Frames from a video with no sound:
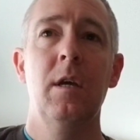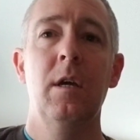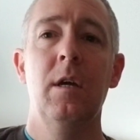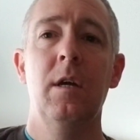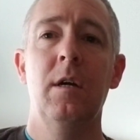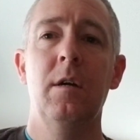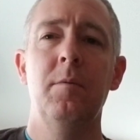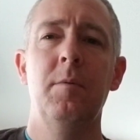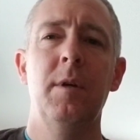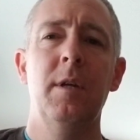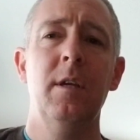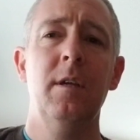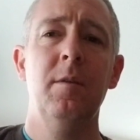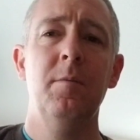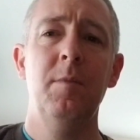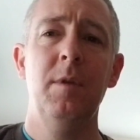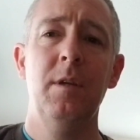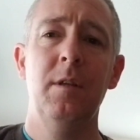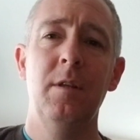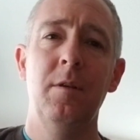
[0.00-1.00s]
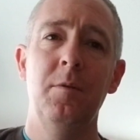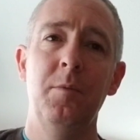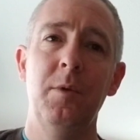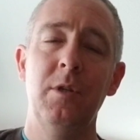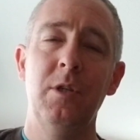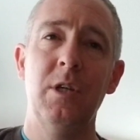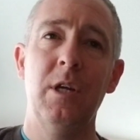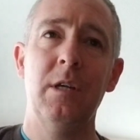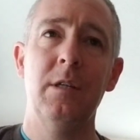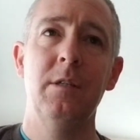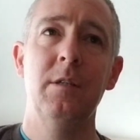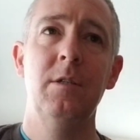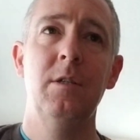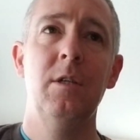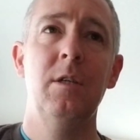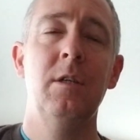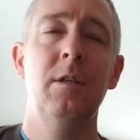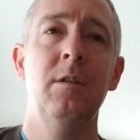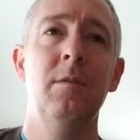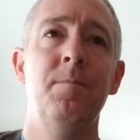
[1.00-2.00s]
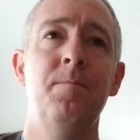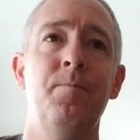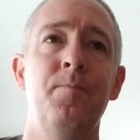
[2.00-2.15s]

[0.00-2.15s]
but it can be a little bit challenging